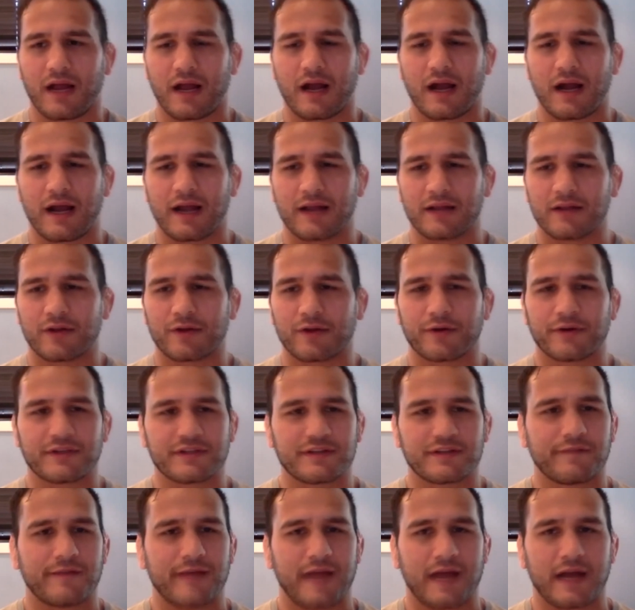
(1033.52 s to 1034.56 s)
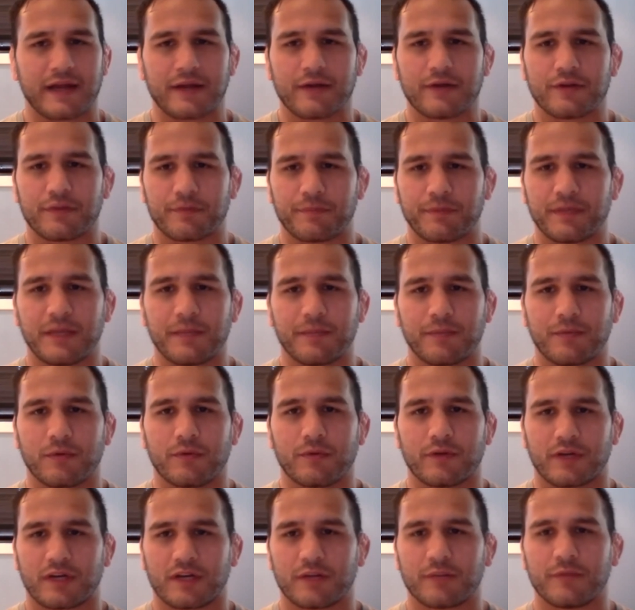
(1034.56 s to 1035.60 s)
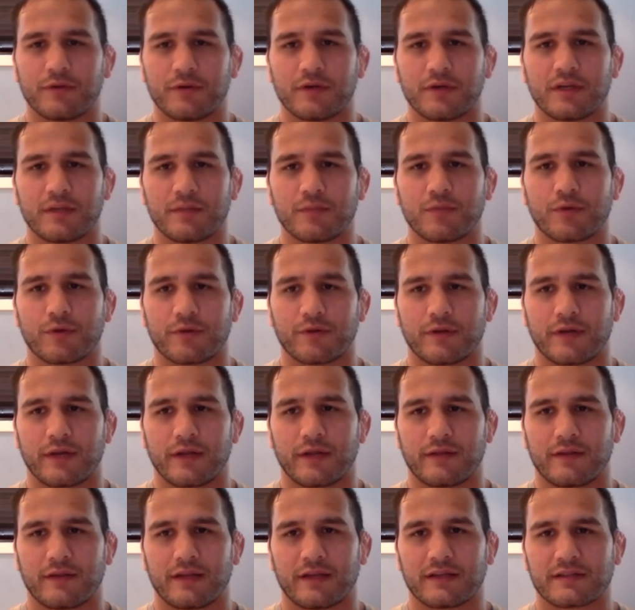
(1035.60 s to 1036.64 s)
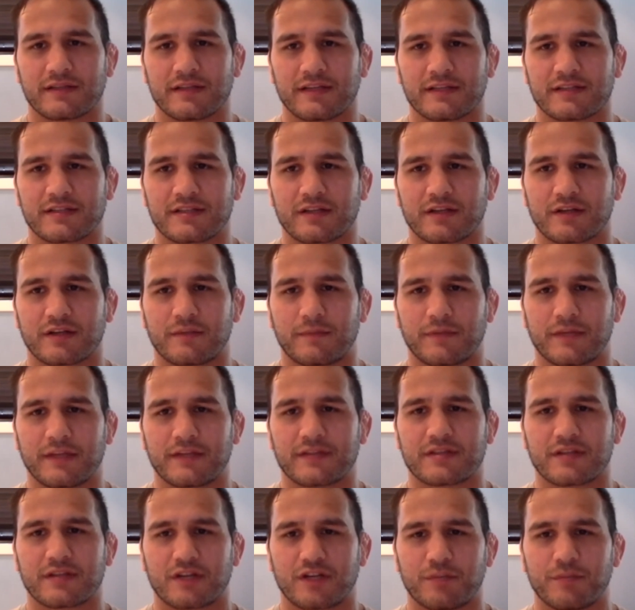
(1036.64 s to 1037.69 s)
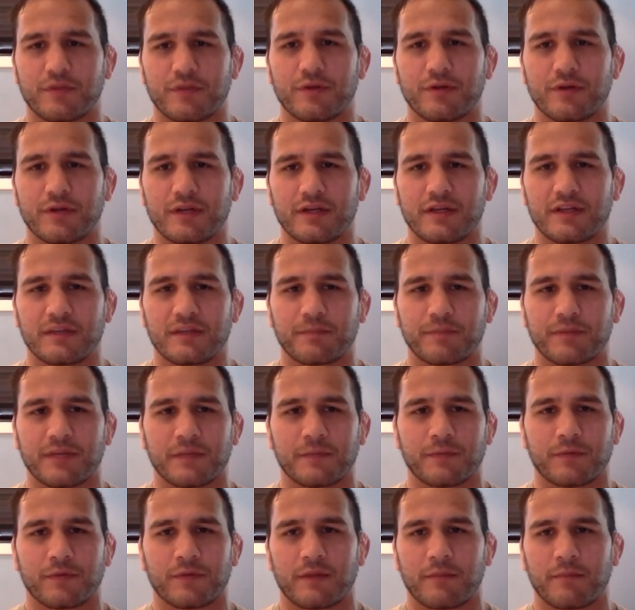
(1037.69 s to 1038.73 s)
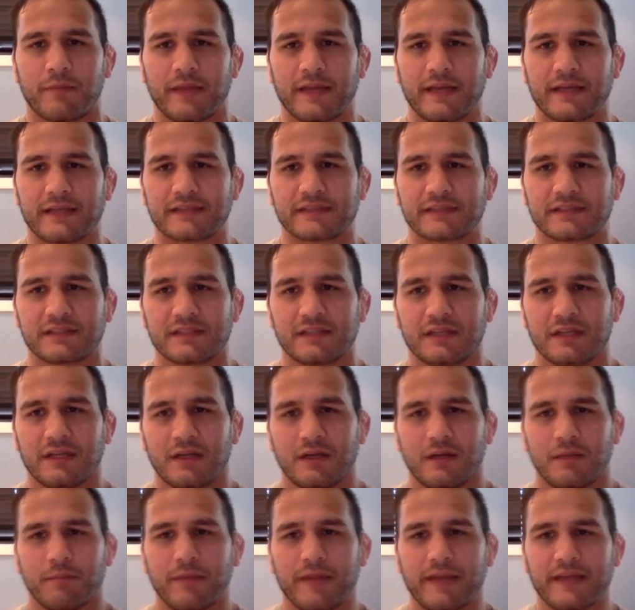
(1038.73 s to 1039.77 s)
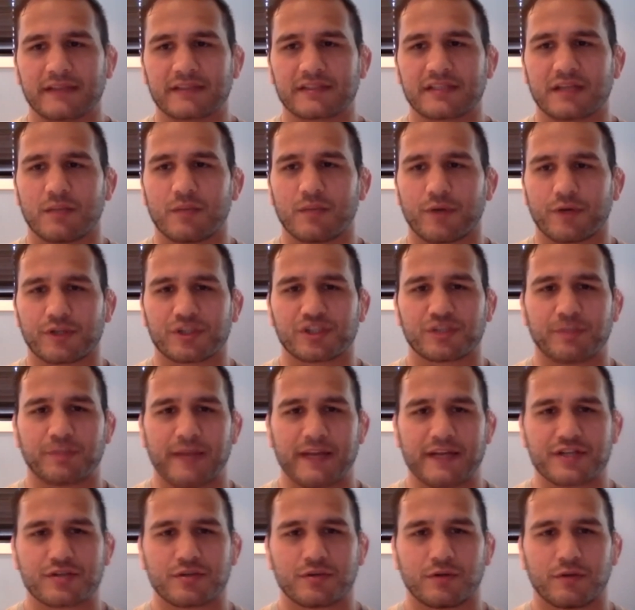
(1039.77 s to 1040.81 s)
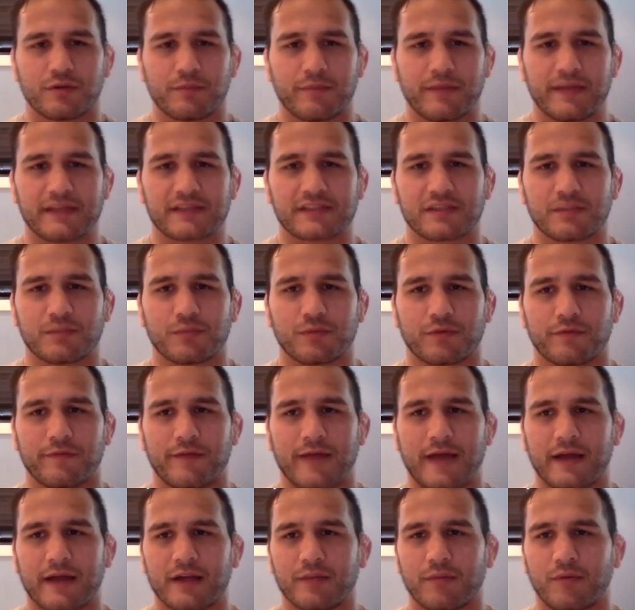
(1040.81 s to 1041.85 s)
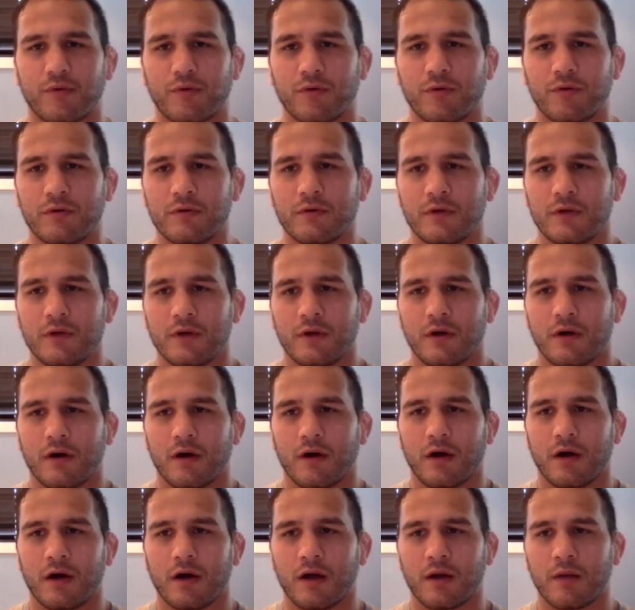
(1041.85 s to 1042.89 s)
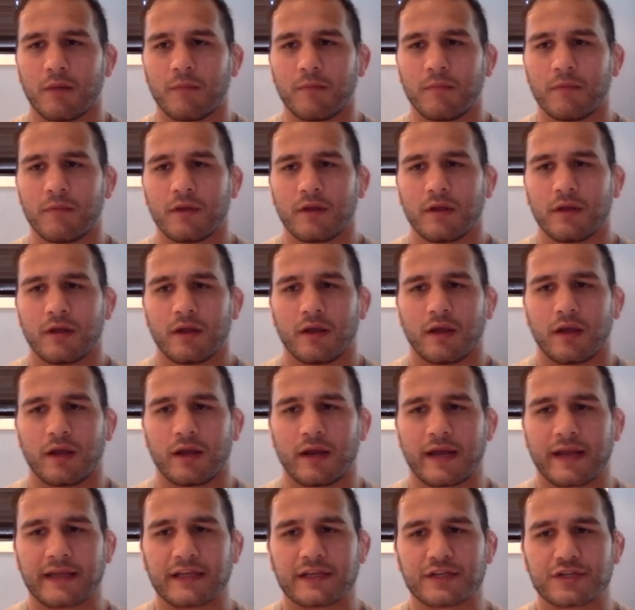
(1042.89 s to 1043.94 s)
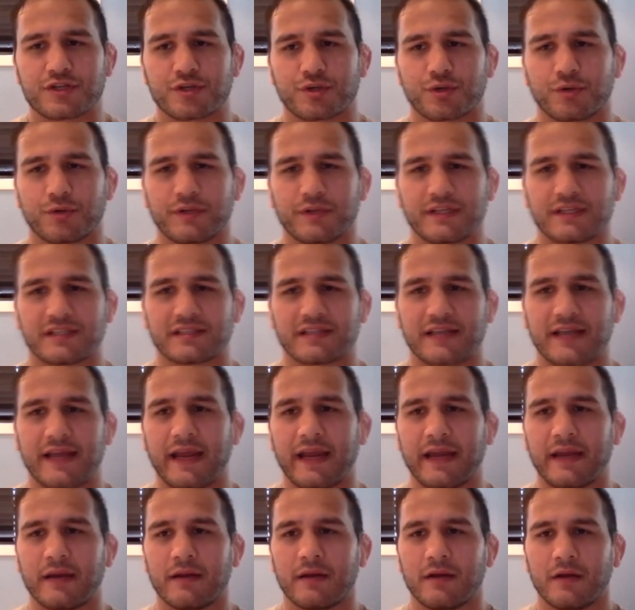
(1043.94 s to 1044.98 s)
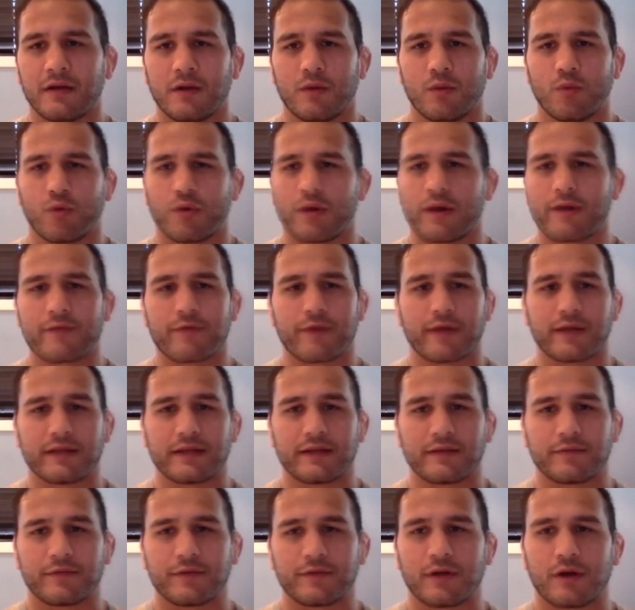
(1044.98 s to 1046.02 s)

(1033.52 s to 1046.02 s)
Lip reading: I learned to value the people in the community more than anything. It's the community and the people that makes somewhere special and makes somewhere valuable. And I can truly say, wherever I live,